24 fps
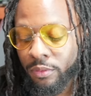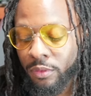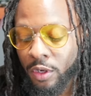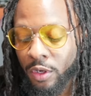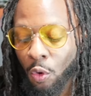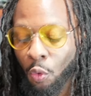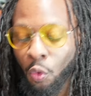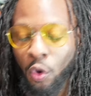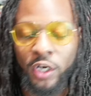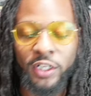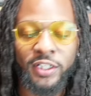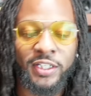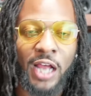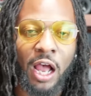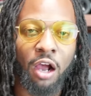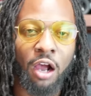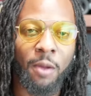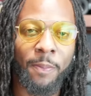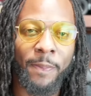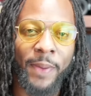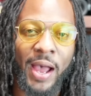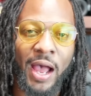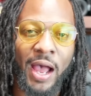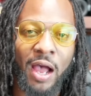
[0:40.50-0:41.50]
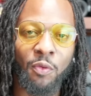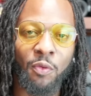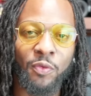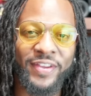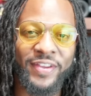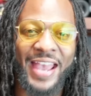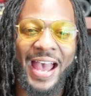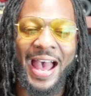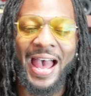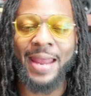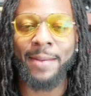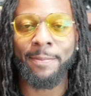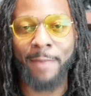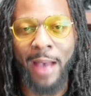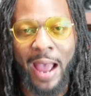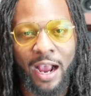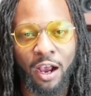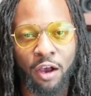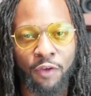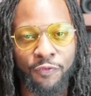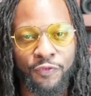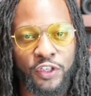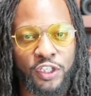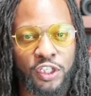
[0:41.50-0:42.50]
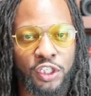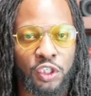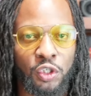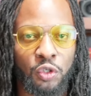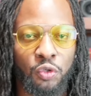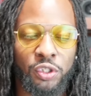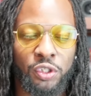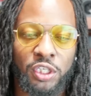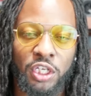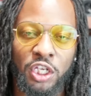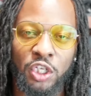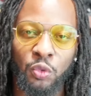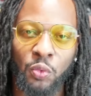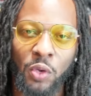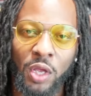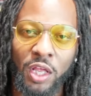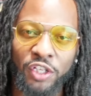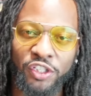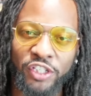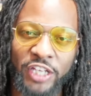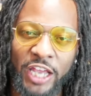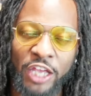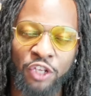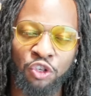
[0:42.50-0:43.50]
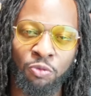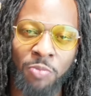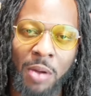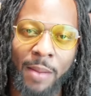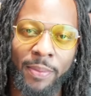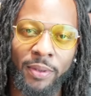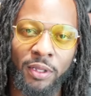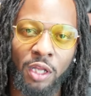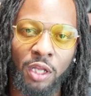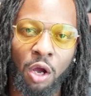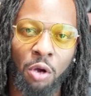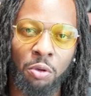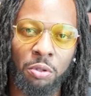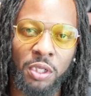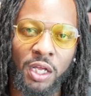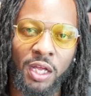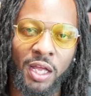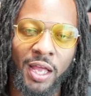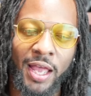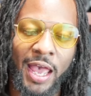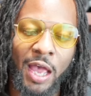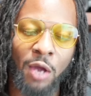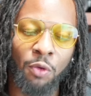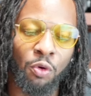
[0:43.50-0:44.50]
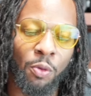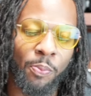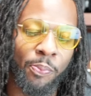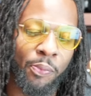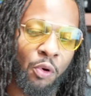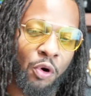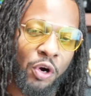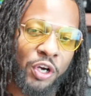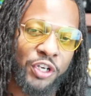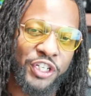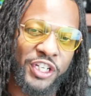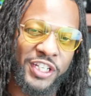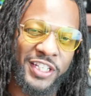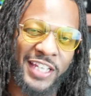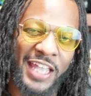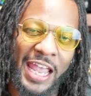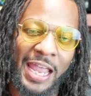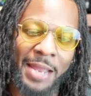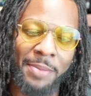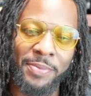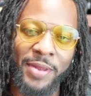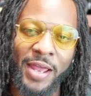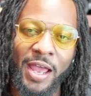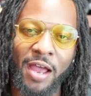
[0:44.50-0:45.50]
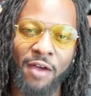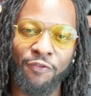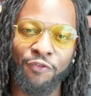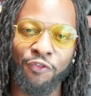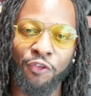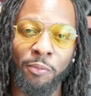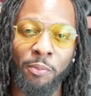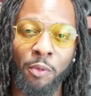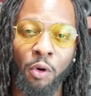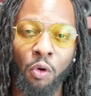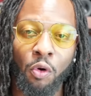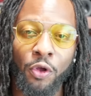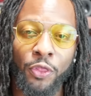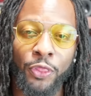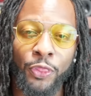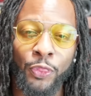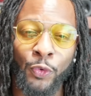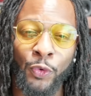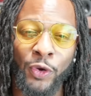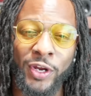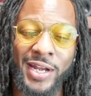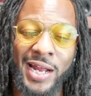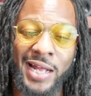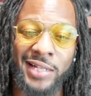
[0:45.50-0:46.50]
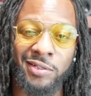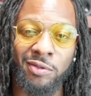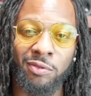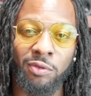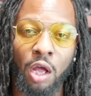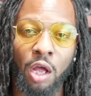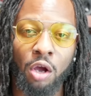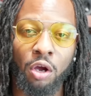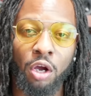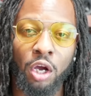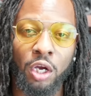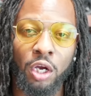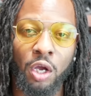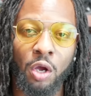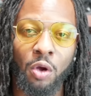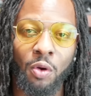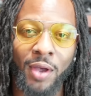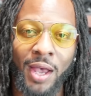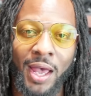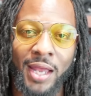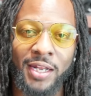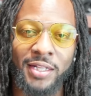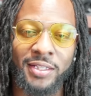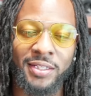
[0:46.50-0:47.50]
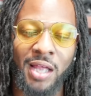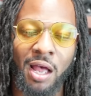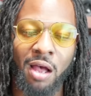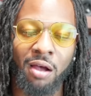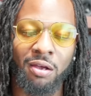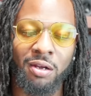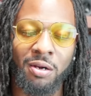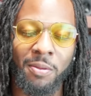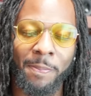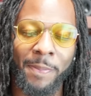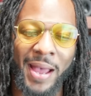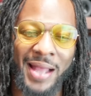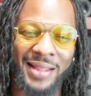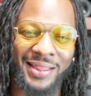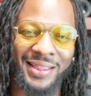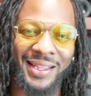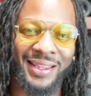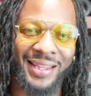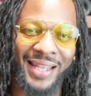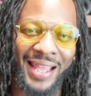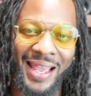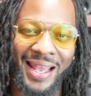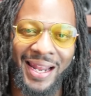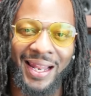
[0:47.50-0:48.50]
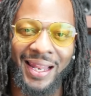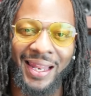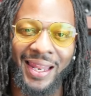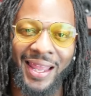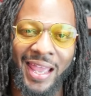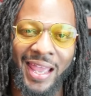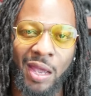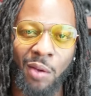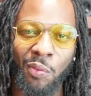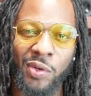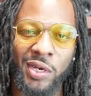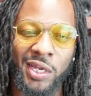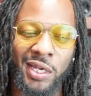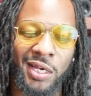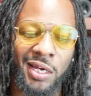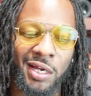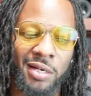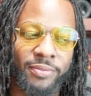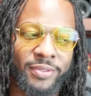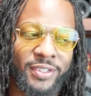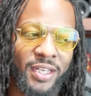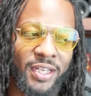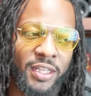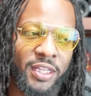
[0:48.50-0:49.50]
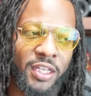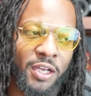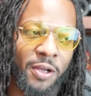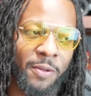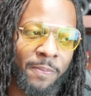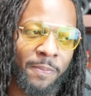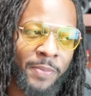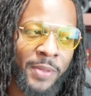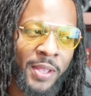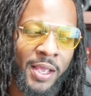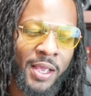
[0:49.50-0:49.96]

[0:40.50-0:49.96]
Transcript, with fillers: Want to talk about, we got Michael Fasusi as well as Andrew Babalola. A report just came down from On three not too long ago, kind of talking about the lay of the land when it comes to them.